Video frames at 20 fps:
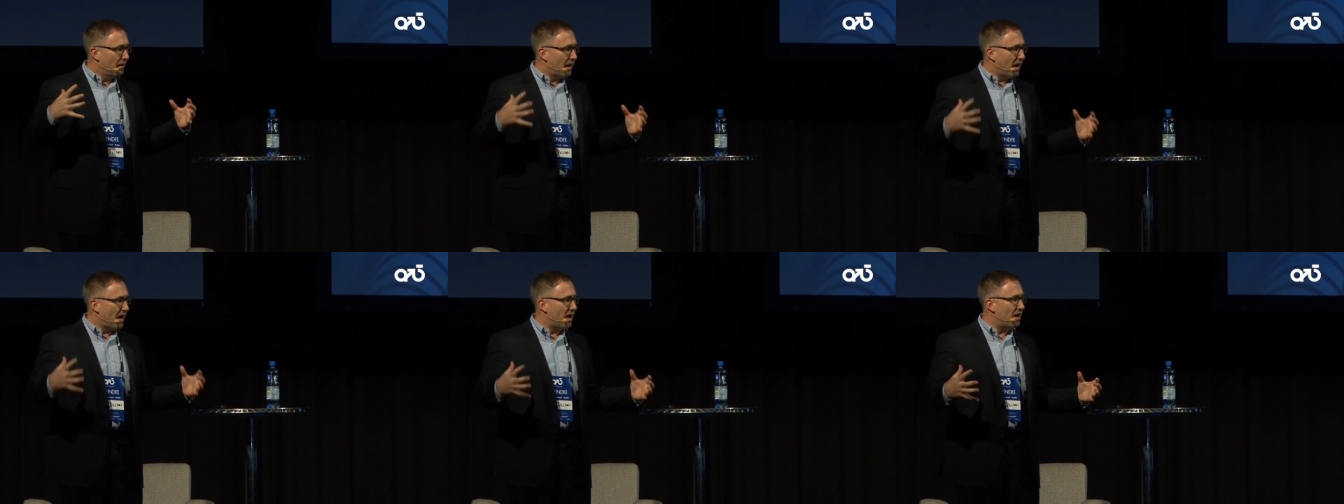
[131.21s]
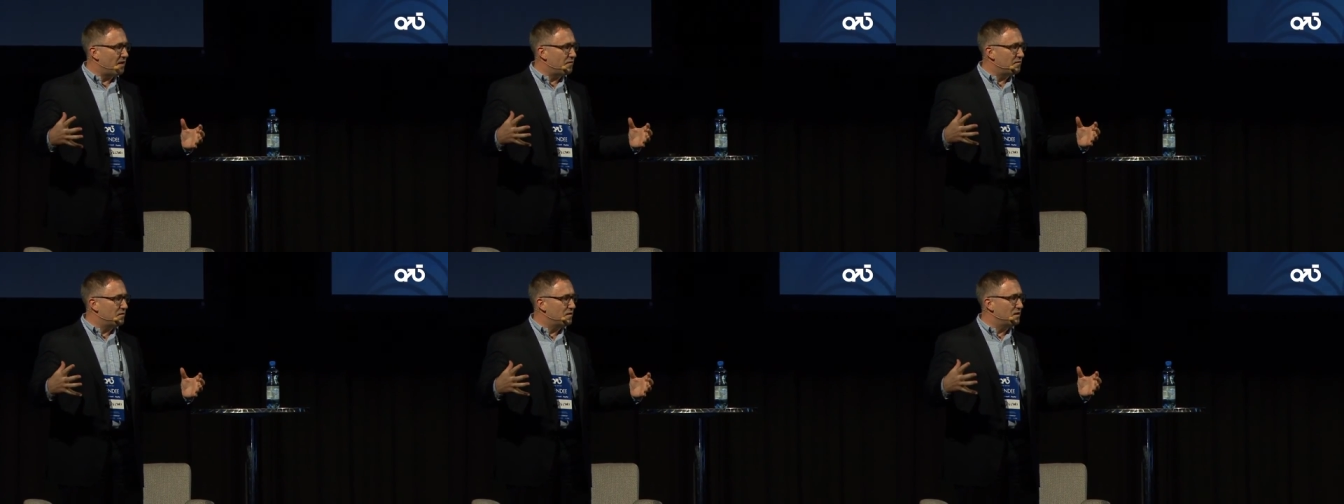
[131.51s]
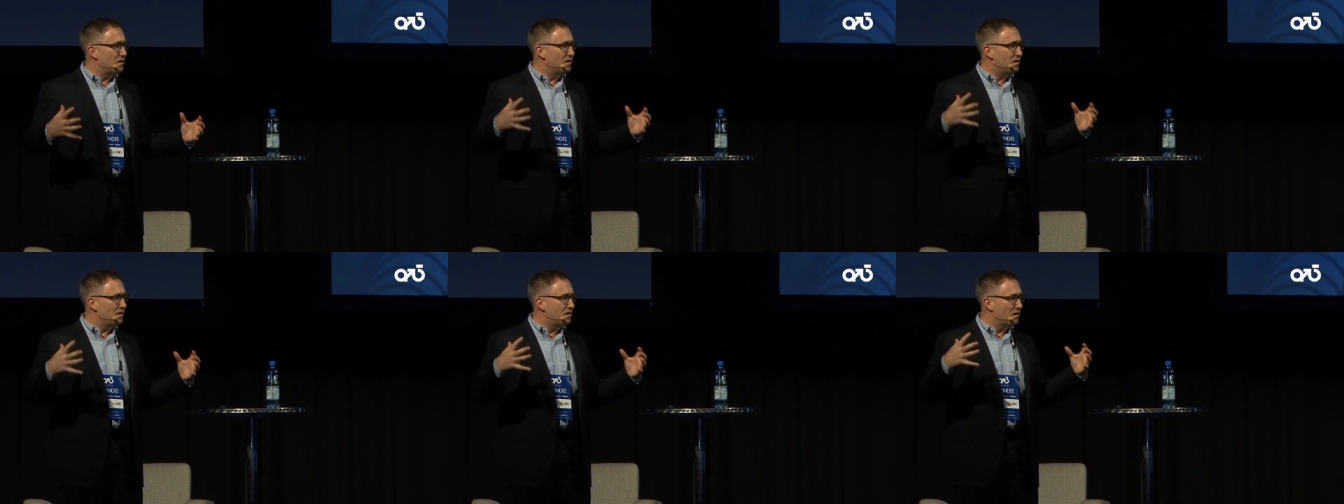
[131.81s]

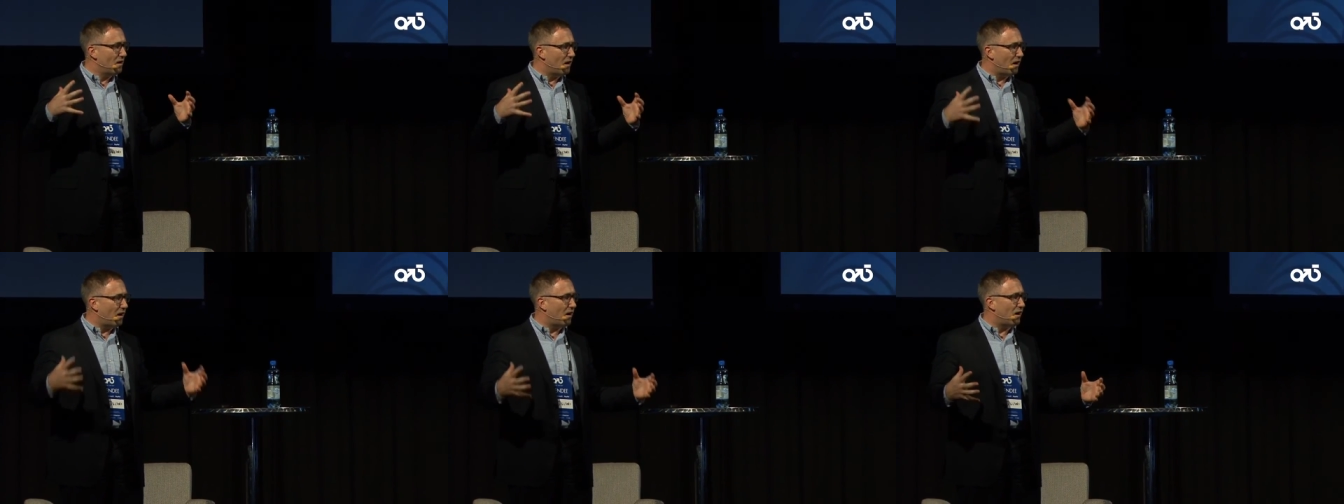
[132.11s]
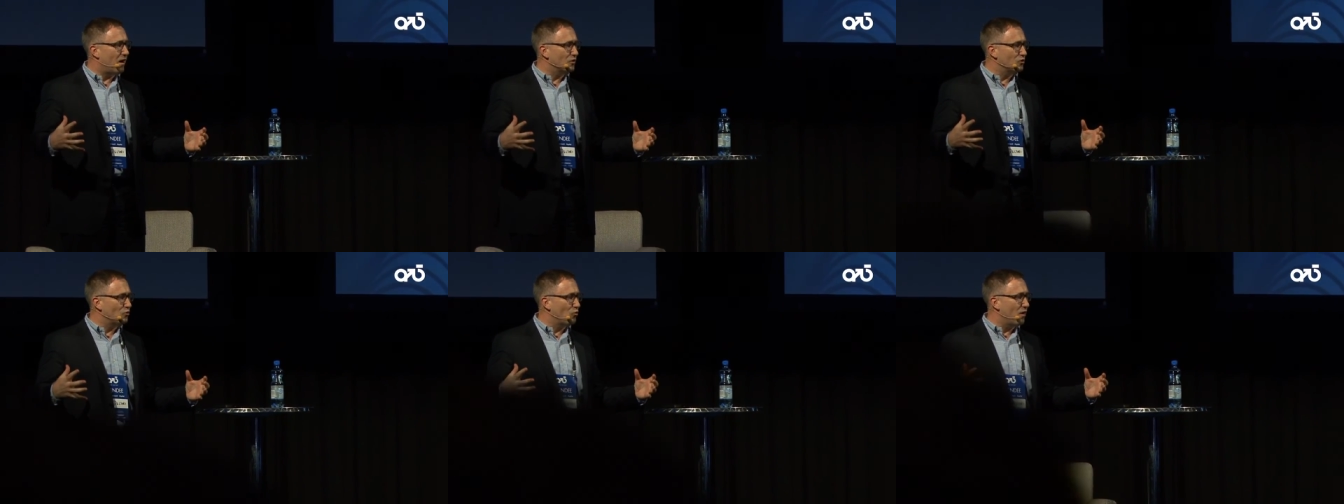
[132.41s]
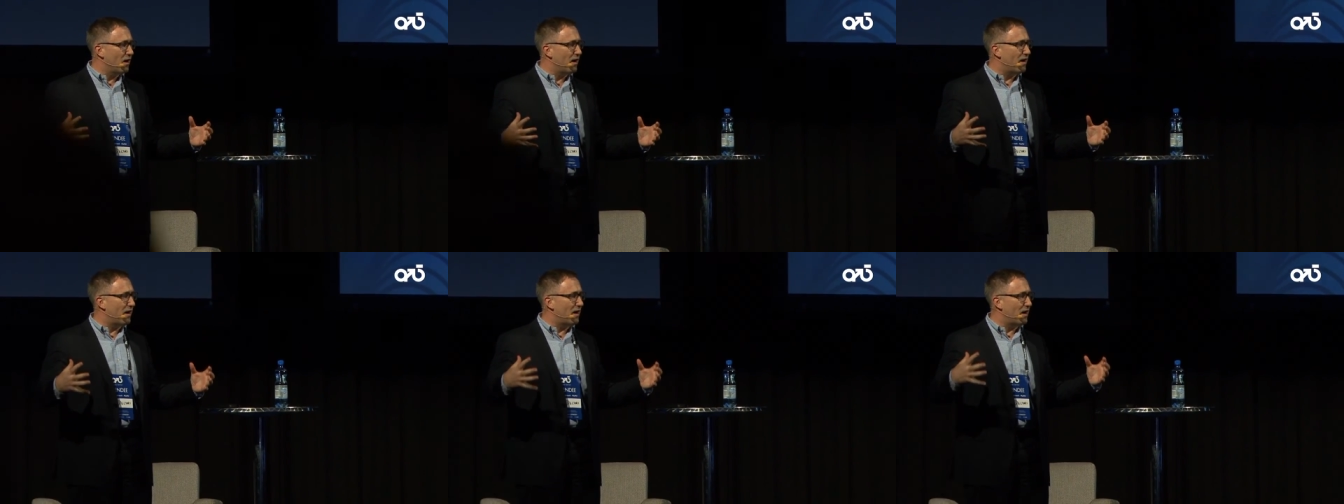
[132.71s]
heavy
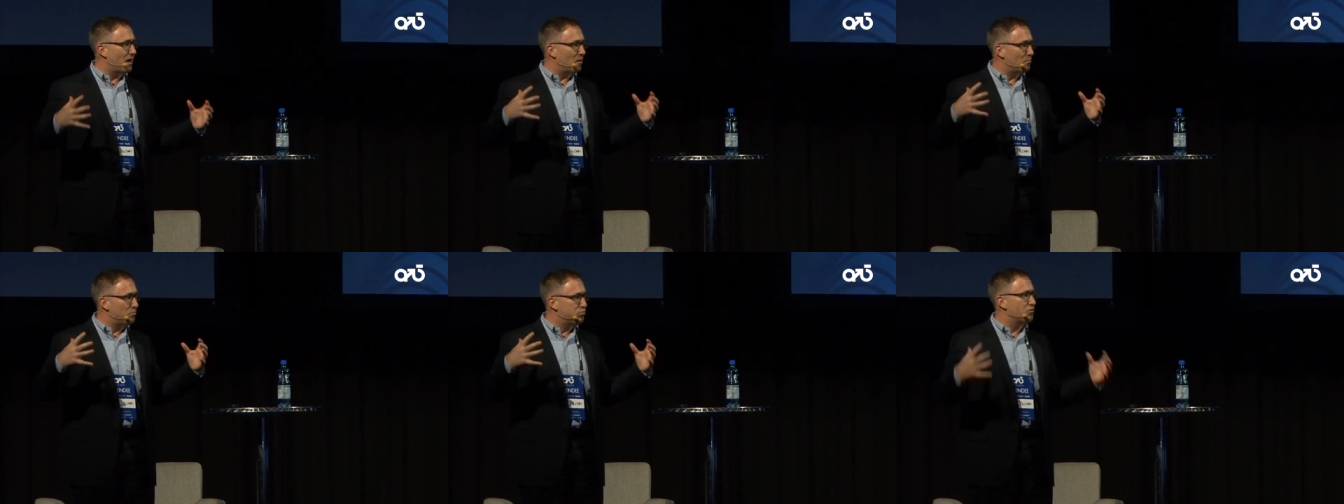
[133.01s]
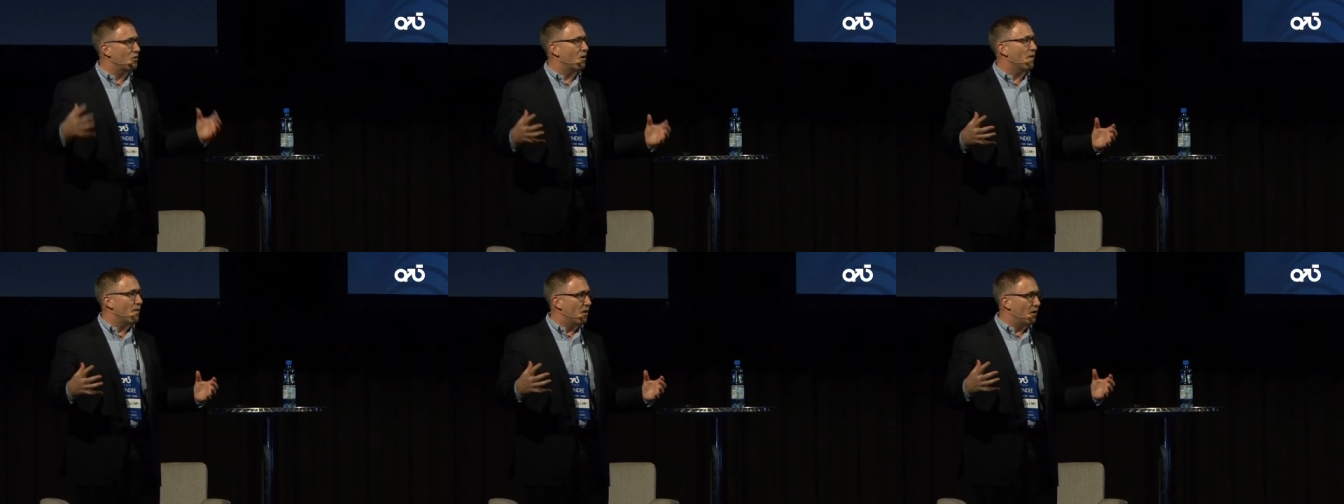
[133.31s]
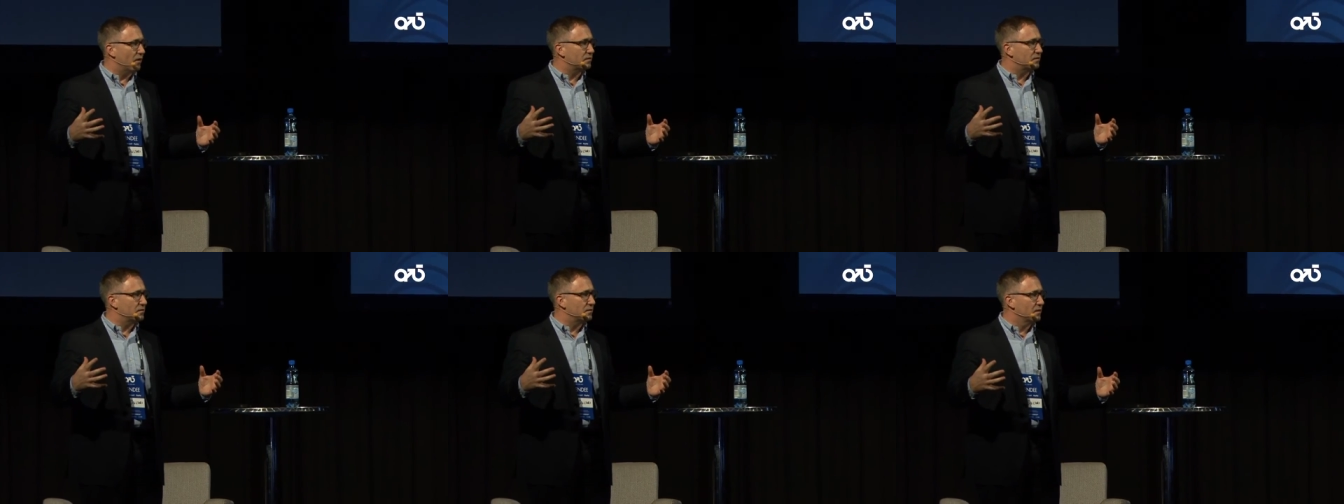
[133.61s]
hardware
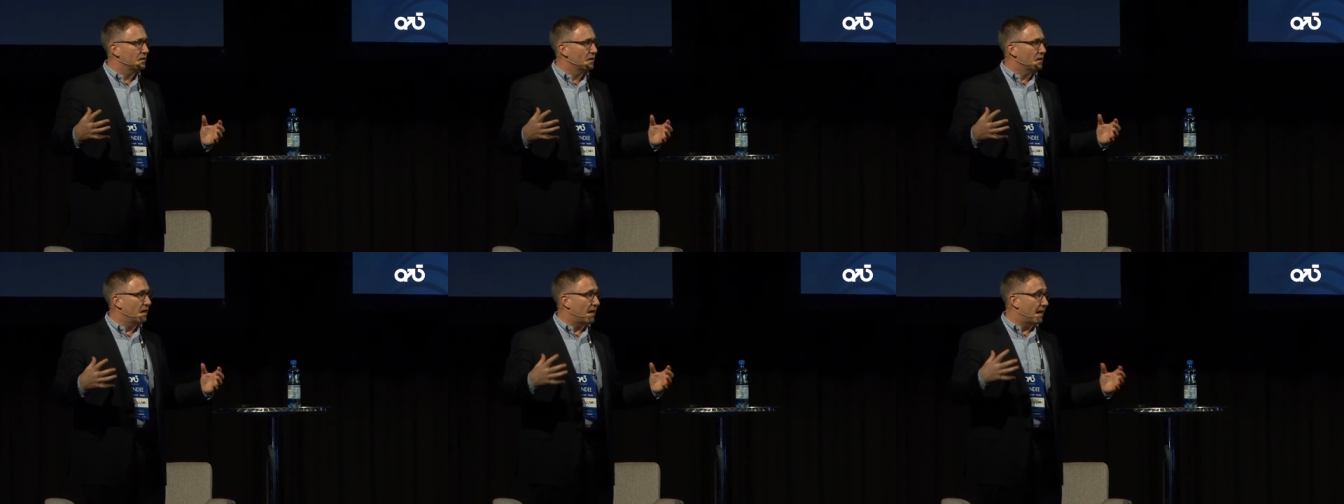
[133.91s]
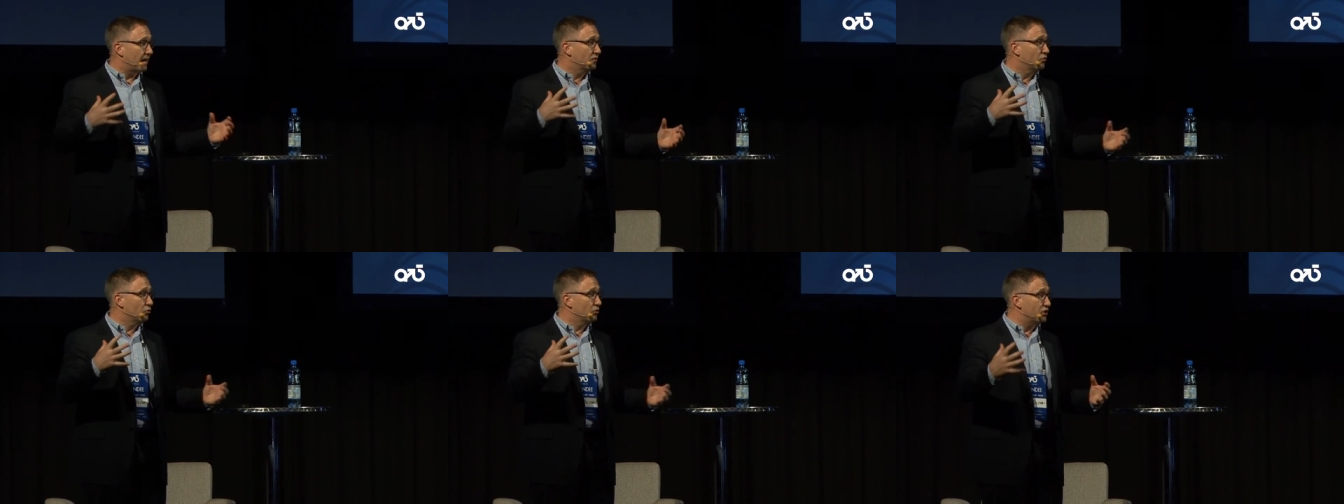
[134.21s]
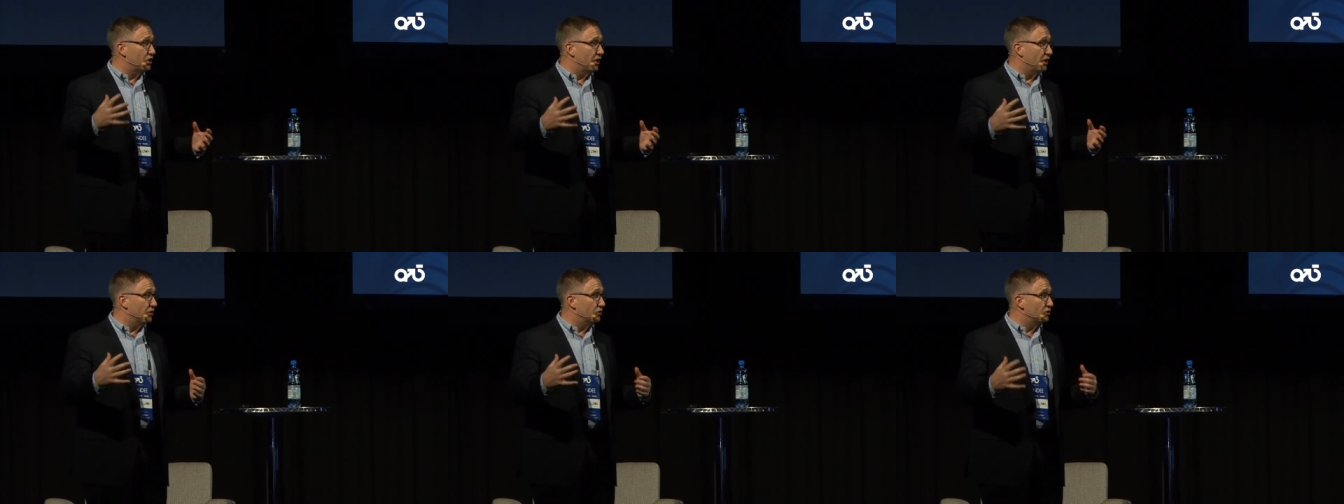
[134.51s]
products had to
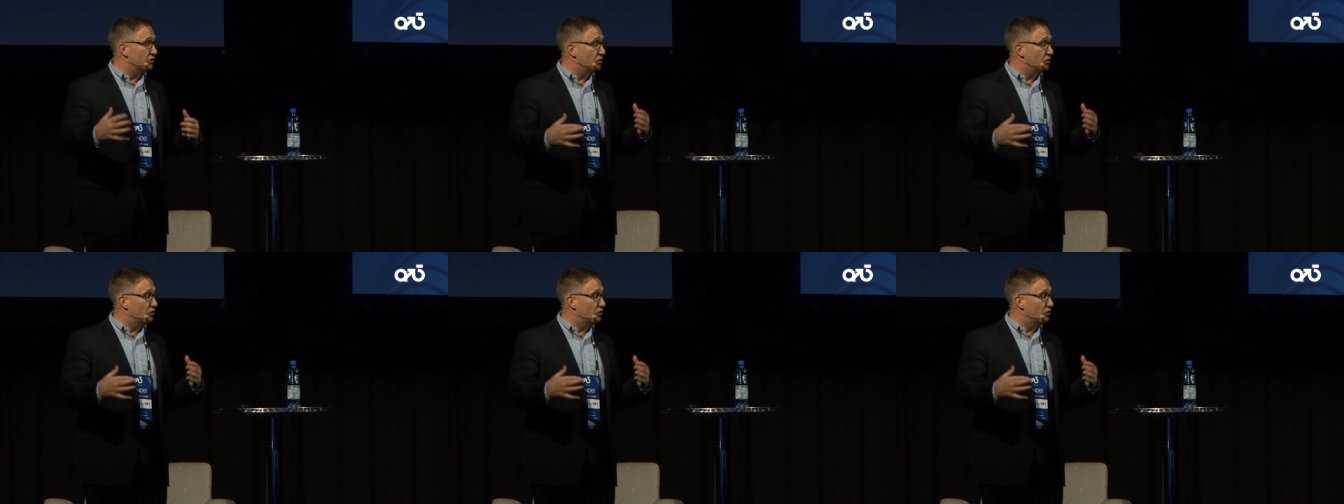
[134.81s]
change.